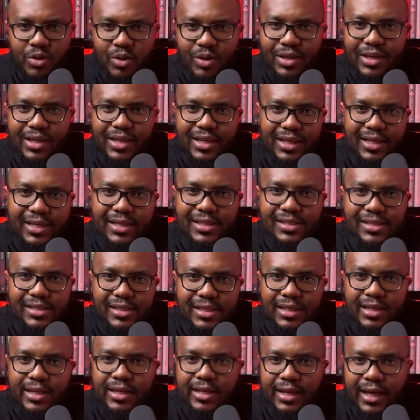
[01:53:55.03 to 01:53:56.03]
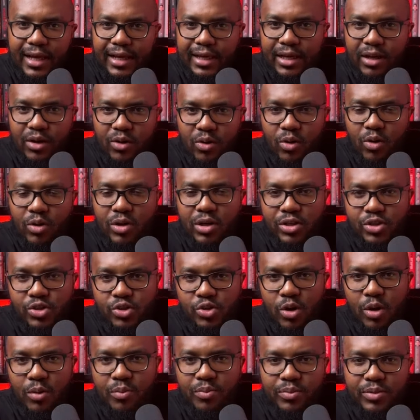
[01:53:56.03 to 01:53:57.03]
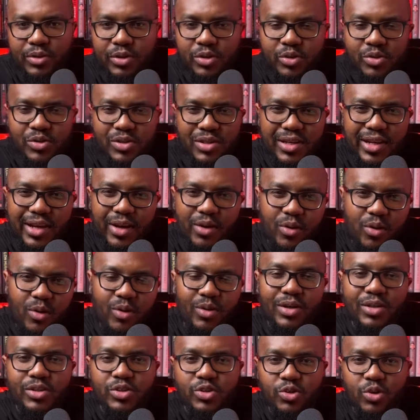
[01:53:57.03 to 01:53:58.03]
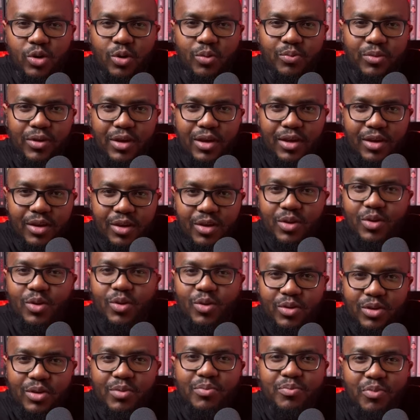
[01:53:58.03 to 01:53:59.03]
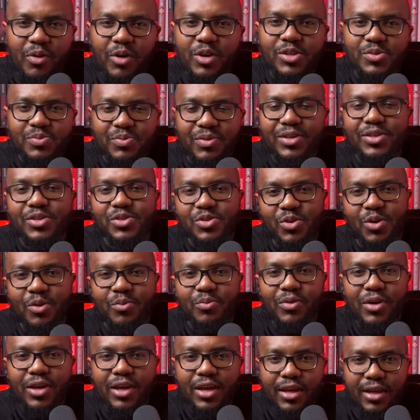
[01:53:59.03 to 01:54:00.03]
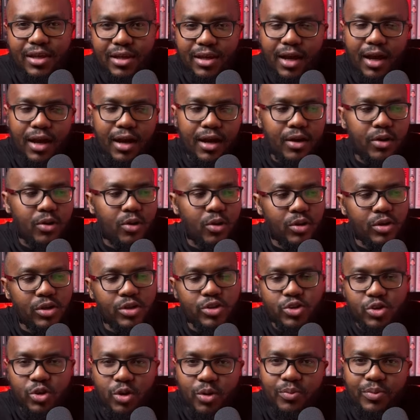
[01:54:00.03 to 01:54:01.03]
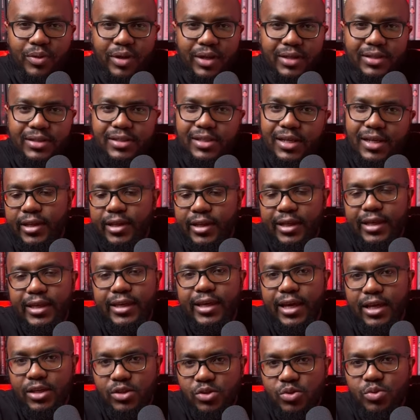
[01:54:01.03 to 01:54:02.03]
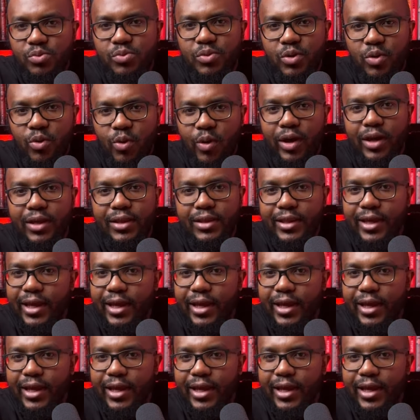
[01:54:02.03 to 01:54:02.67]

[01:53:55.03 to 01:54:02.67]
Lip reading: keys in like a corner shop, usually a corner shop, the Bossman shop, corner shop, and the guest will be going